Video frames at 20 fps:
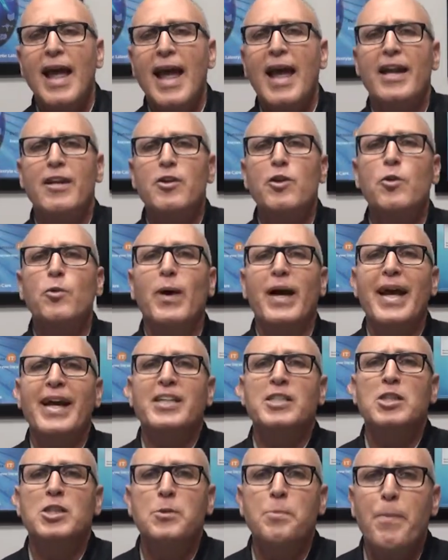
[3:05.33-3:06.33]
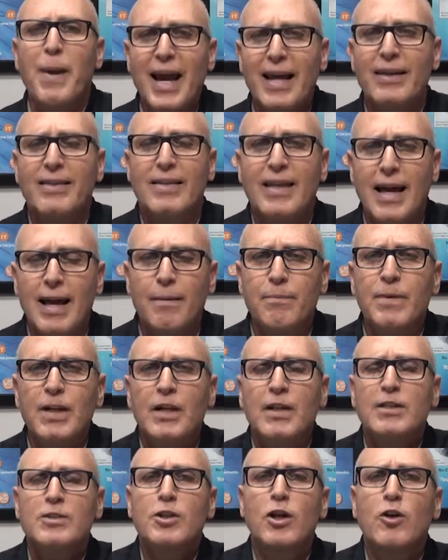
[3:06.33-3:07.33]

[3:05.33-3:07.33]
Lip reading: and you expect them